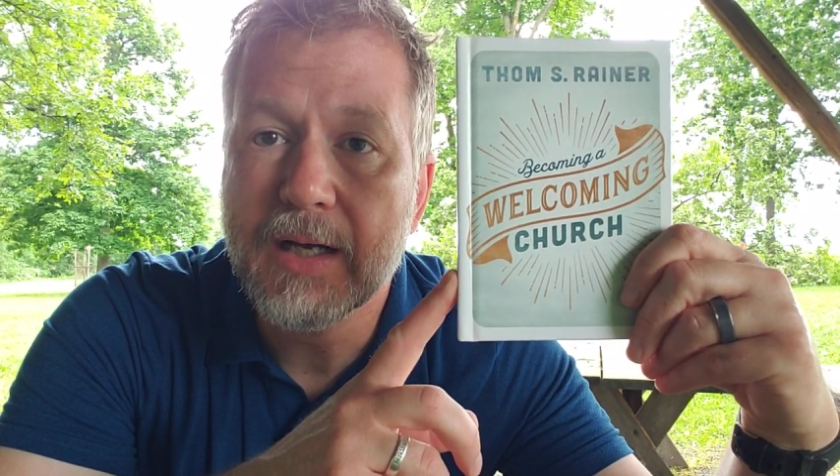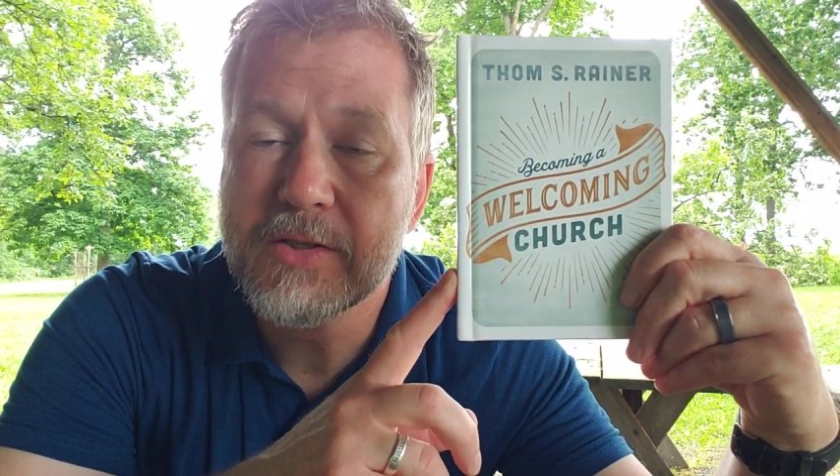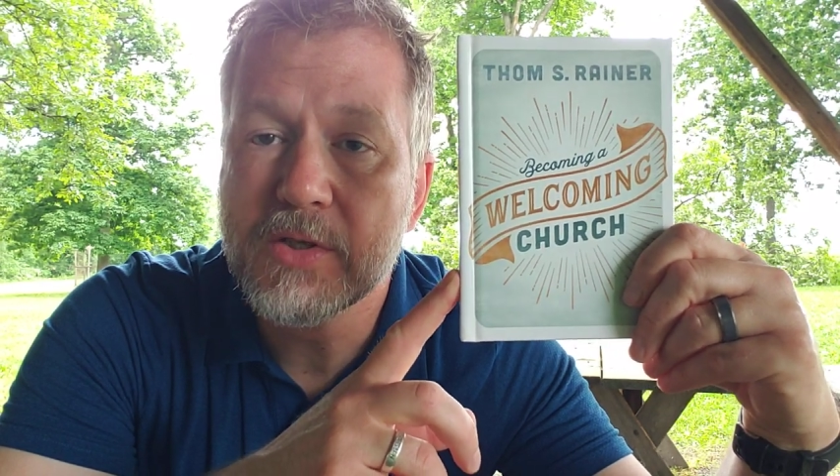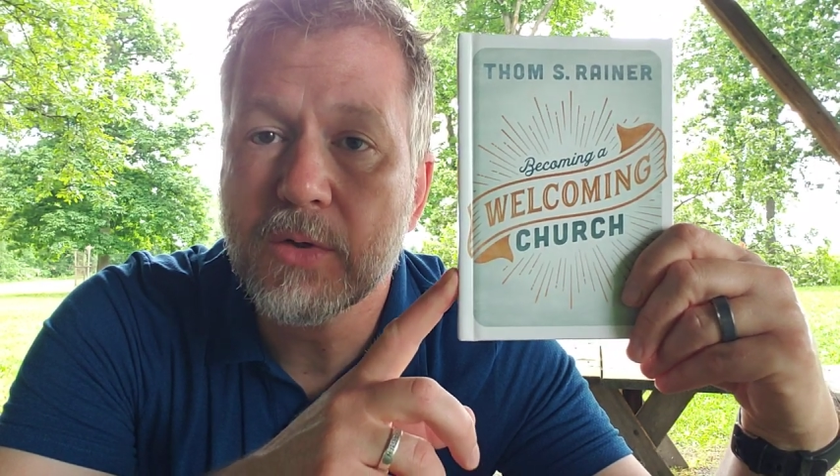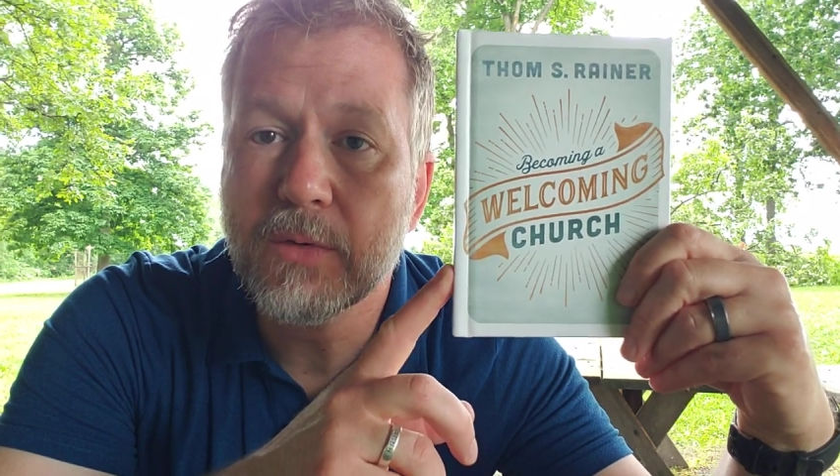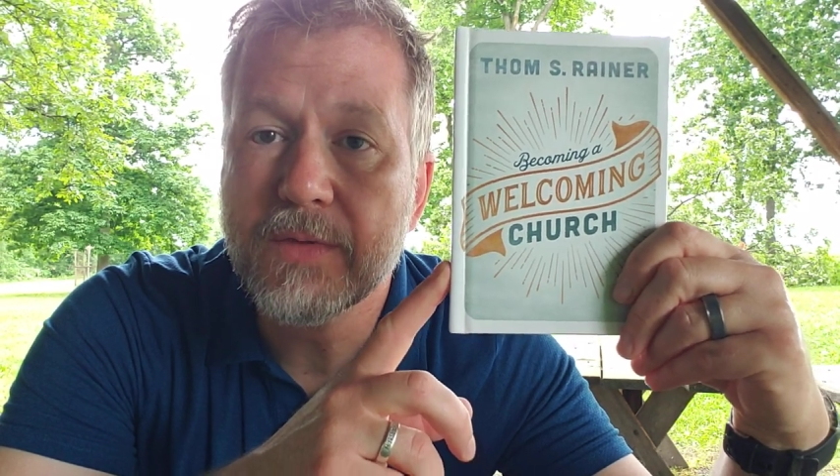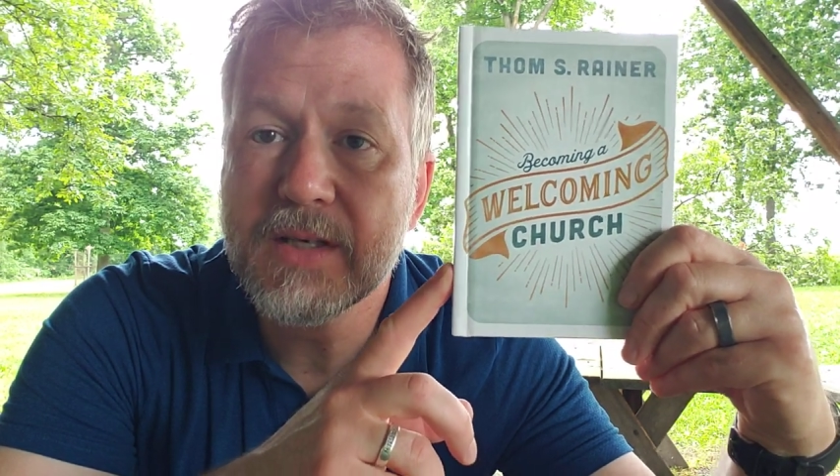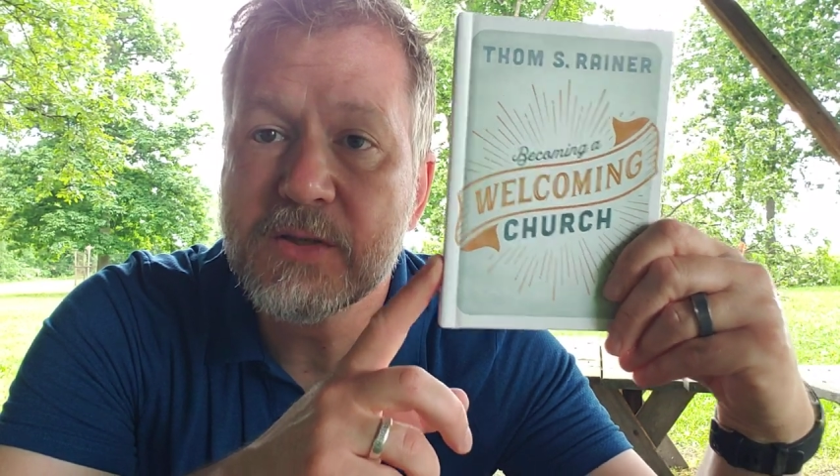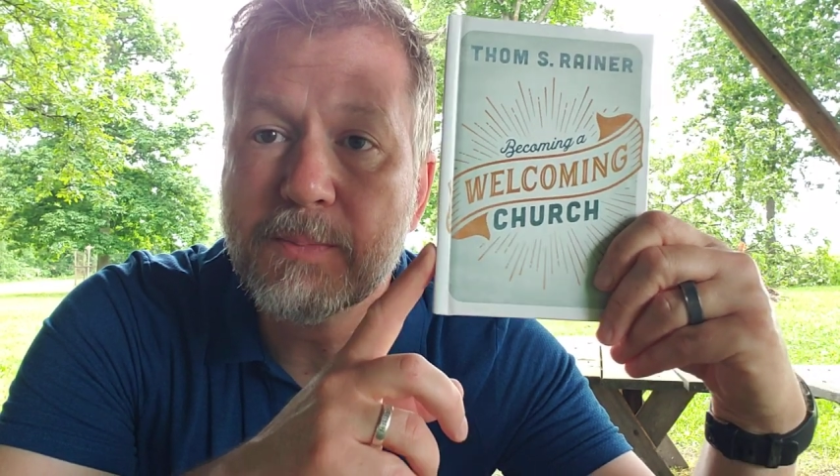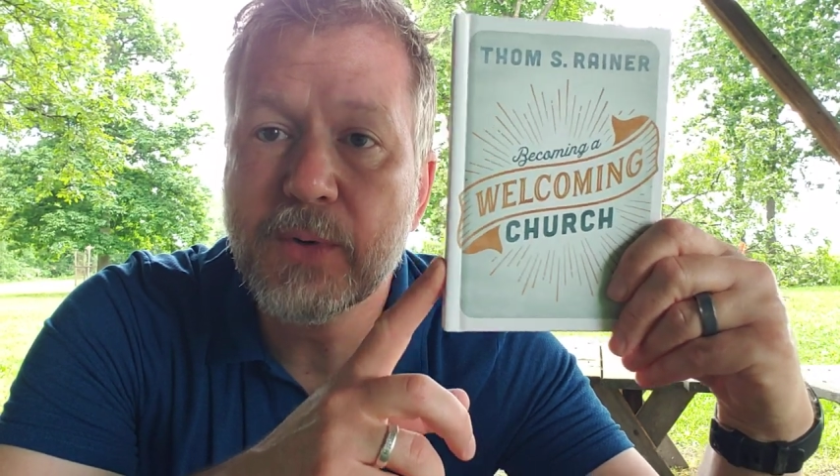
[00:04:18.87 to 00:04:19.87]
So
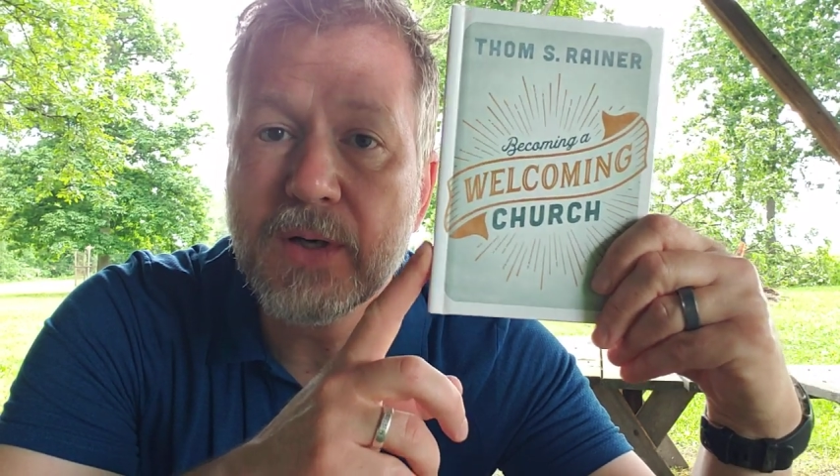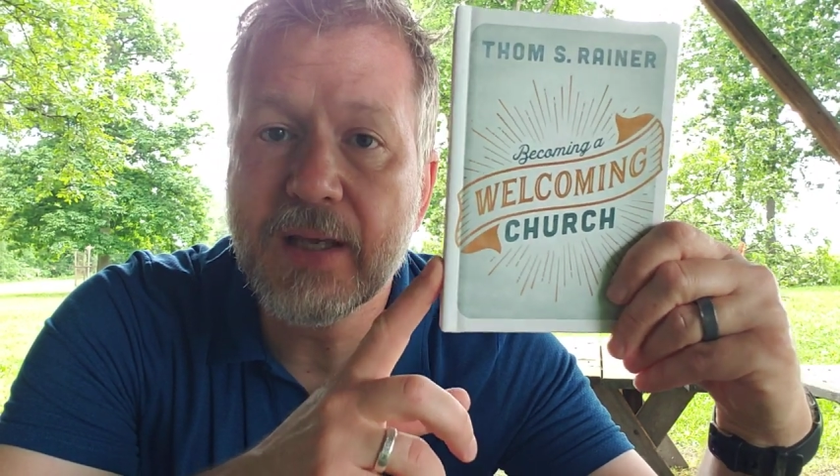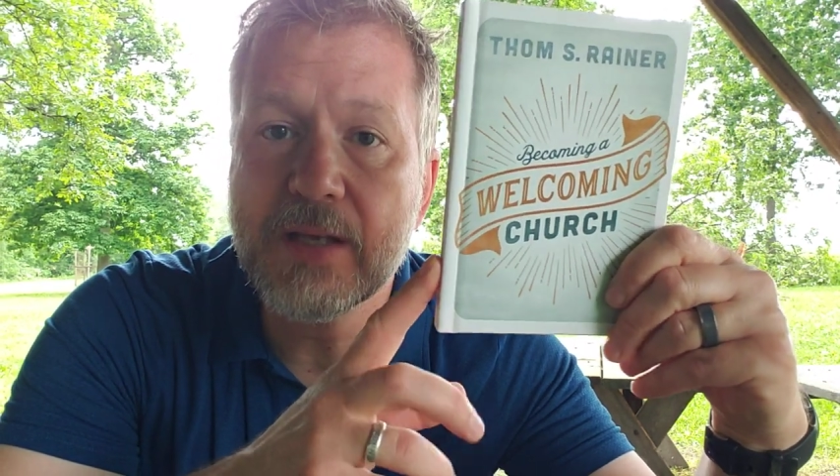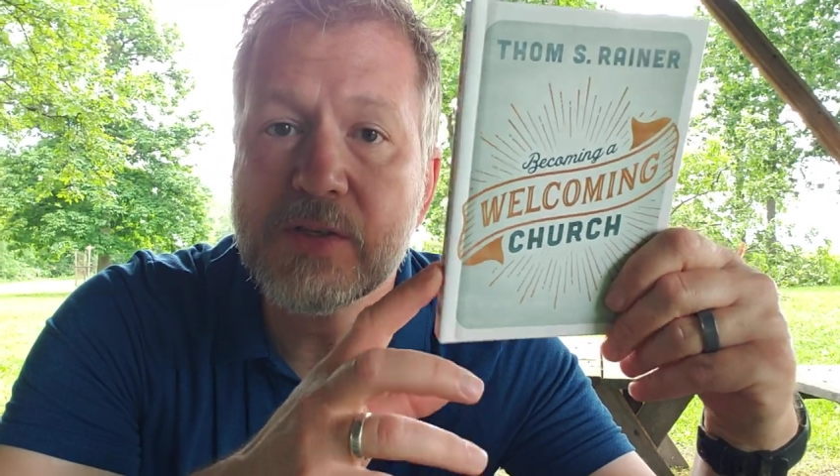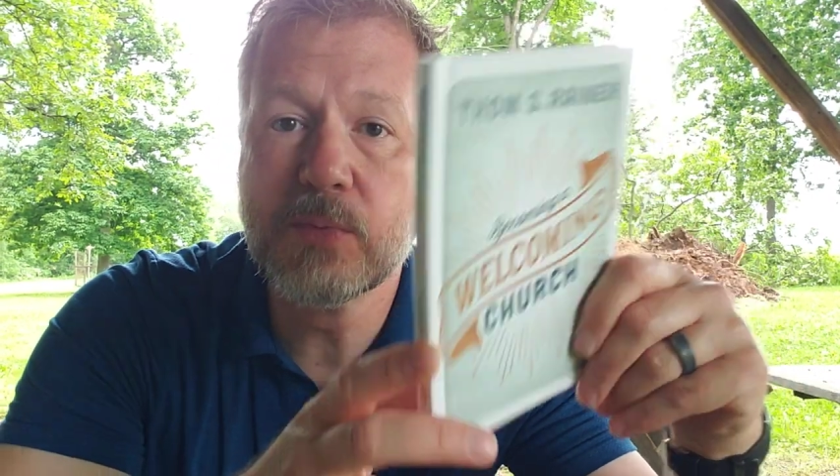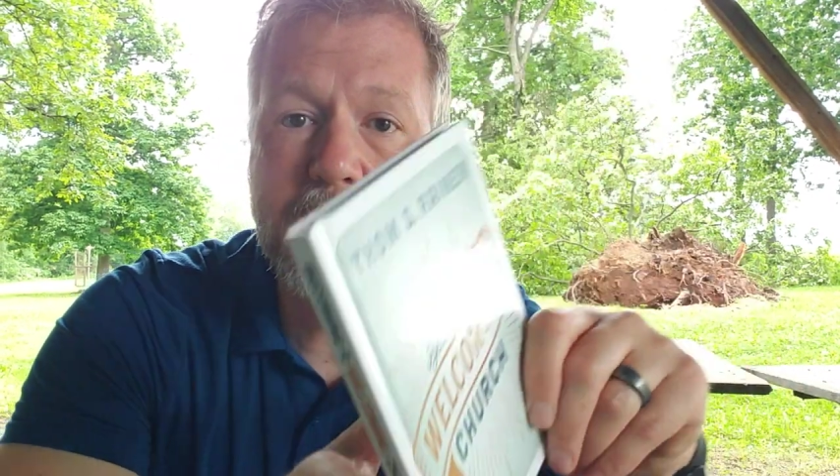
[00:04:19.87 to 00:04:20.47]
this book is